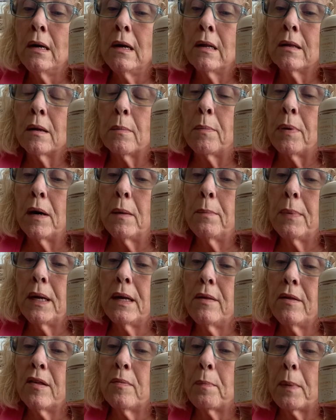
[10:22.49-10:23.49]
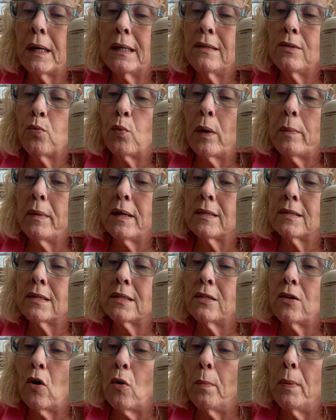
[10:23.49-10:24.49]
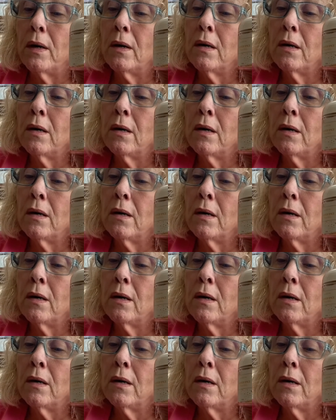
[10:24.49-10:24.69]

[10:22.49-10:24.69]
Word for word: The pumpkin spice whipped soap